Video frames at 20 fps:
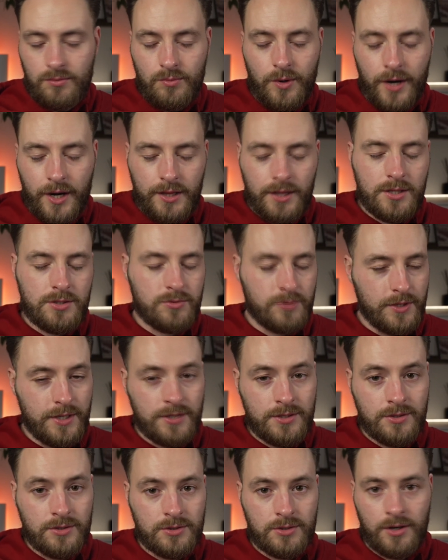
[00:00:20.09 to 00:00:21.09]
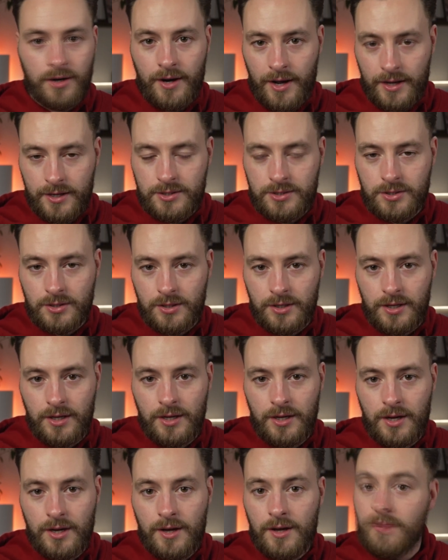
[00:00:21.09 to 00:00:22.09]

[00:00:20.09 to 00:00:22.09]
why these reasons are actually